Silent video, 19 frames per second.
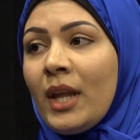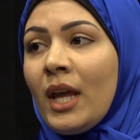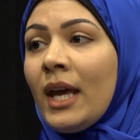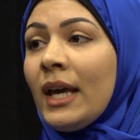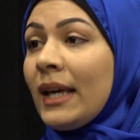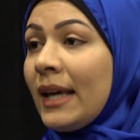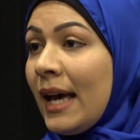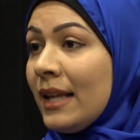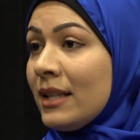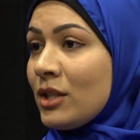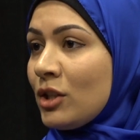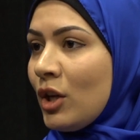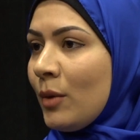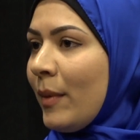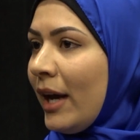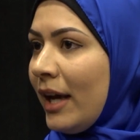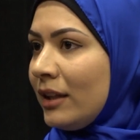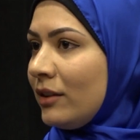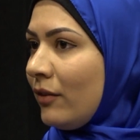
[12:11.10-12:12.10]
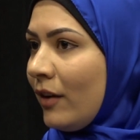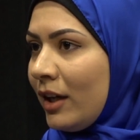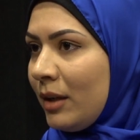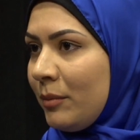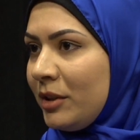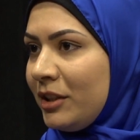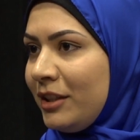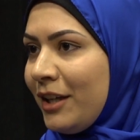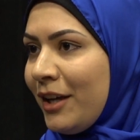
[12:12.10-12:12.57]
calcium and
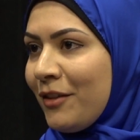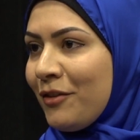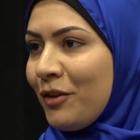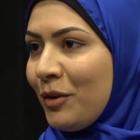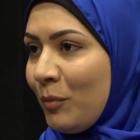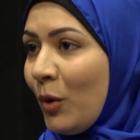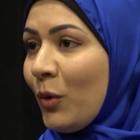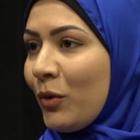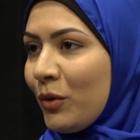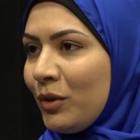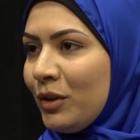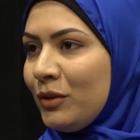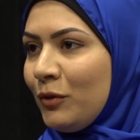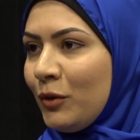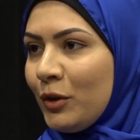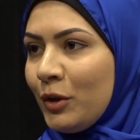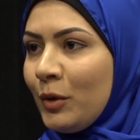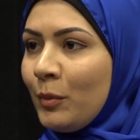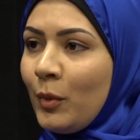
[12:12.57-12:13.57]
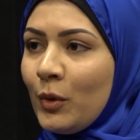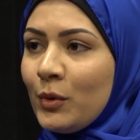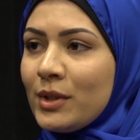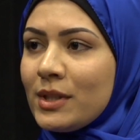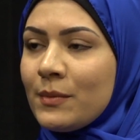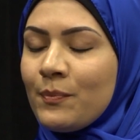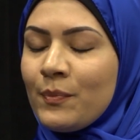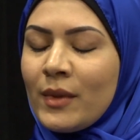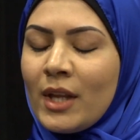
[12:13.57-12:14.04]
vitamin D, and they're both good for your
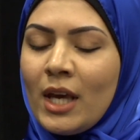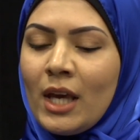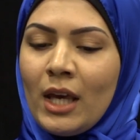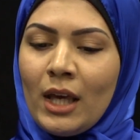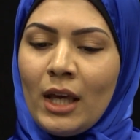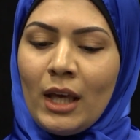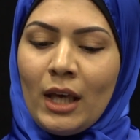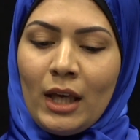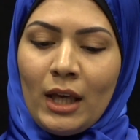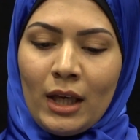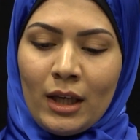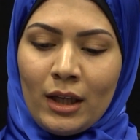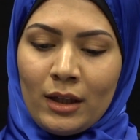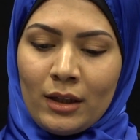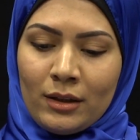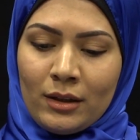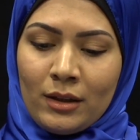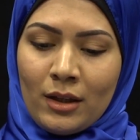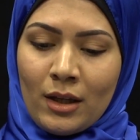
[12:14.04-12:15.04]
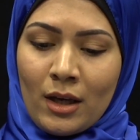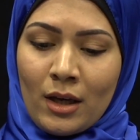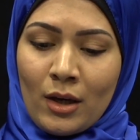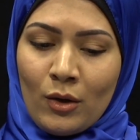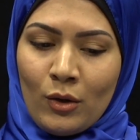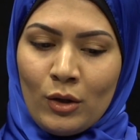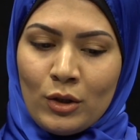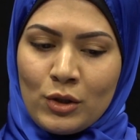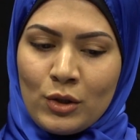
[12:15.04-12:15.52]
bones. And
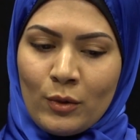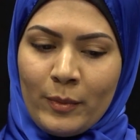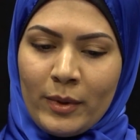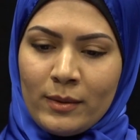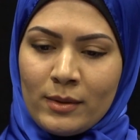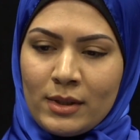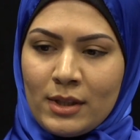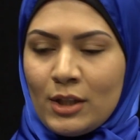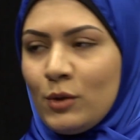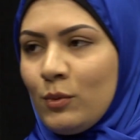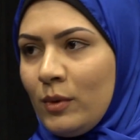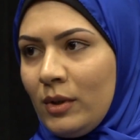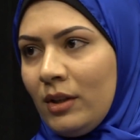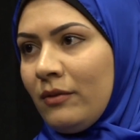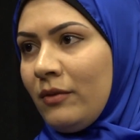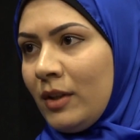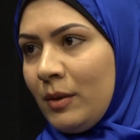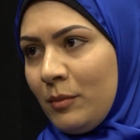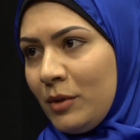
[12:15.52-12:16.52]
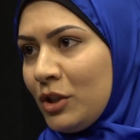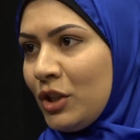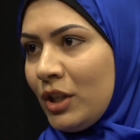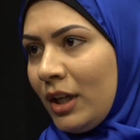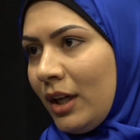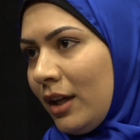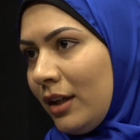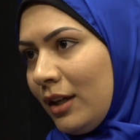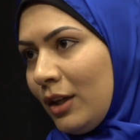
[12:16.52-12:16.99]
also, since we live in
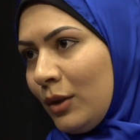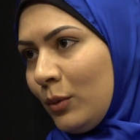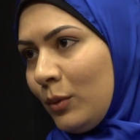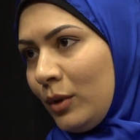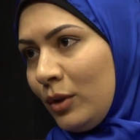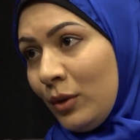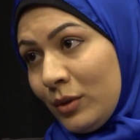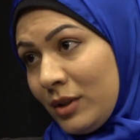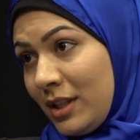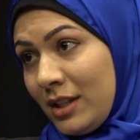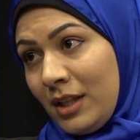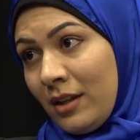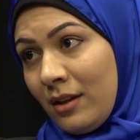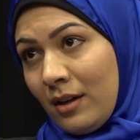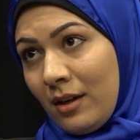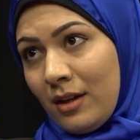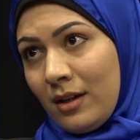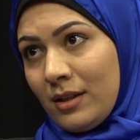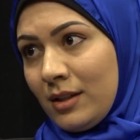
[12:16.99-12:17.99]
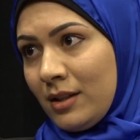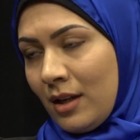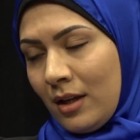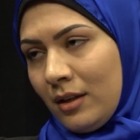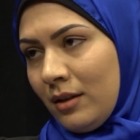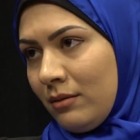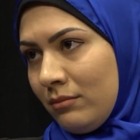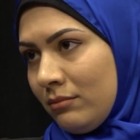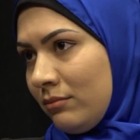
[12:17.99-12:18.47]
Michigan and we don't see the
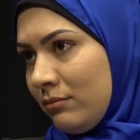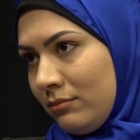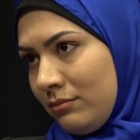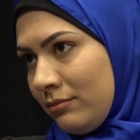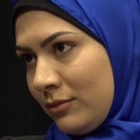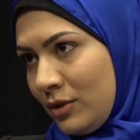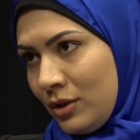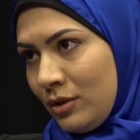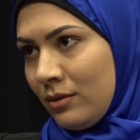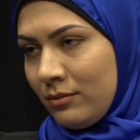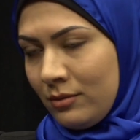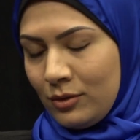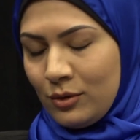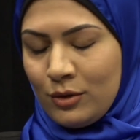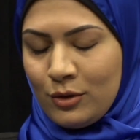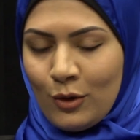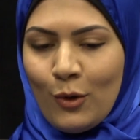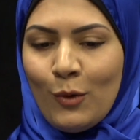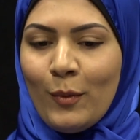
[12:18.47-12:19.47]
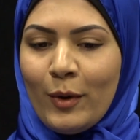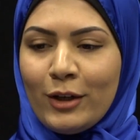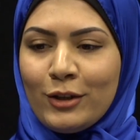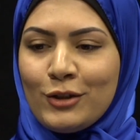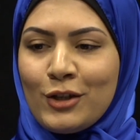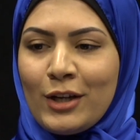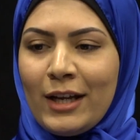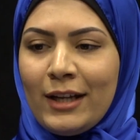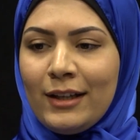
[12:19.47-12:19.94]
sun so
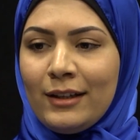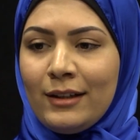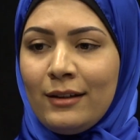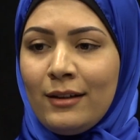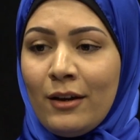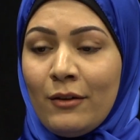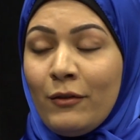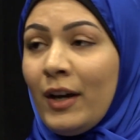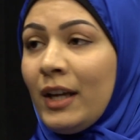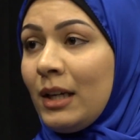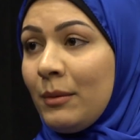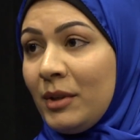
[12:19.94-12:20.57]
much, and vitamin